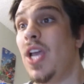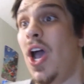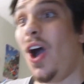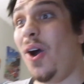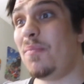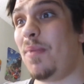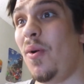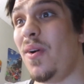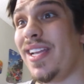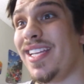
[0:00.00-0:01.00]
Oh
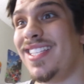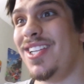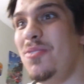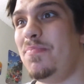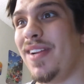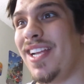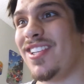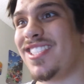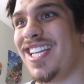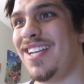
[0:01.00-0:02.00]
boy! New Bring
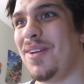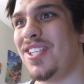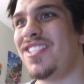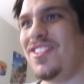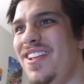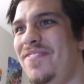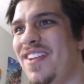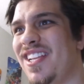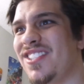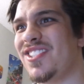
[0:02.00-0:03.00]
Out Kingdom Hearts 3
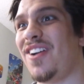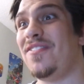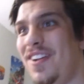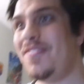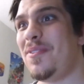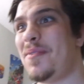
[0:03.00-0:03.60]
figures are available for